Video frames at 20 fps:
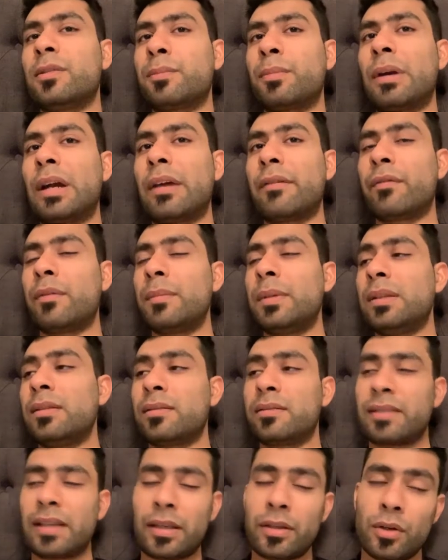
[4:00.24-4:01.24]
prime for me to
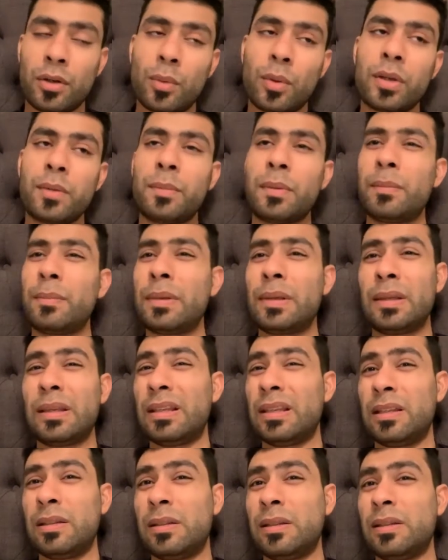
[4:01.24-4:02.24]
say, you know what, he'd be beat,
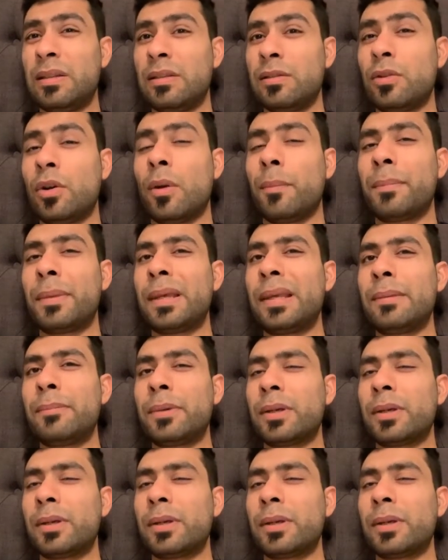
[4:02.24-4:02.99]
he, he's got beat,